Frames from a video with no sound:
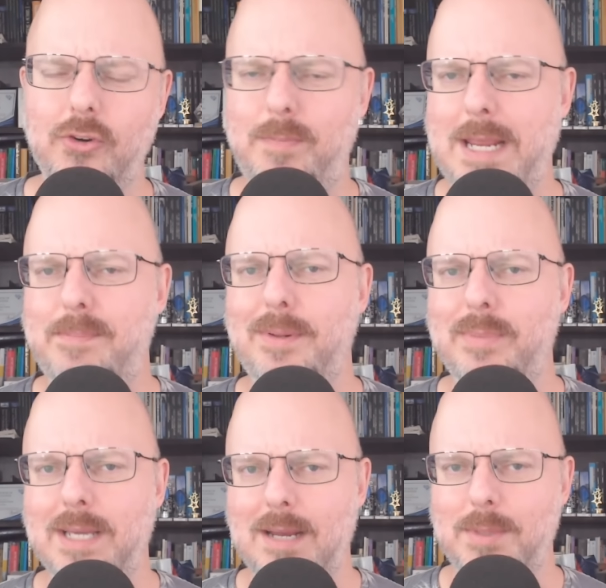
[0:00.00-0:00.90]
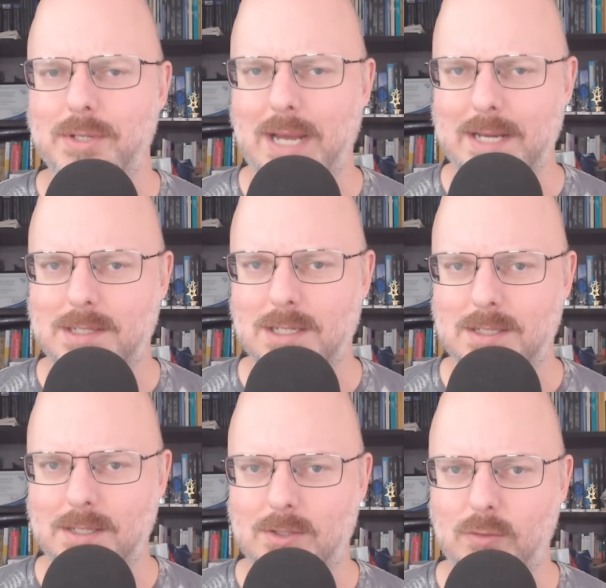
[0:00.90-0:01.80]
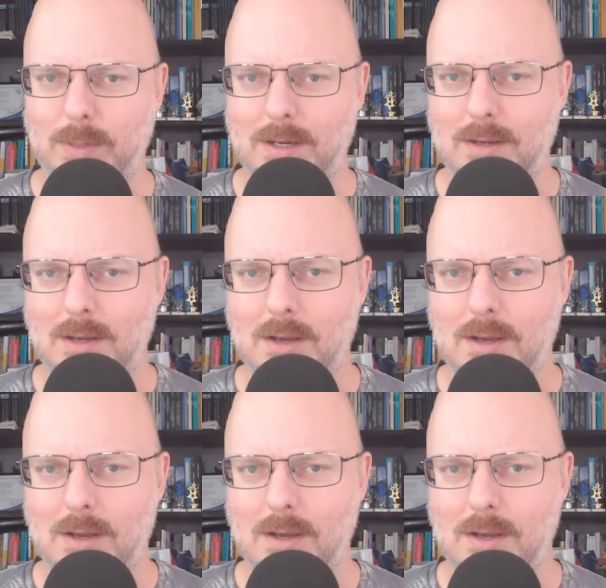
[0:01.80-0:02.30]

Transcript: Should people be able to access their super,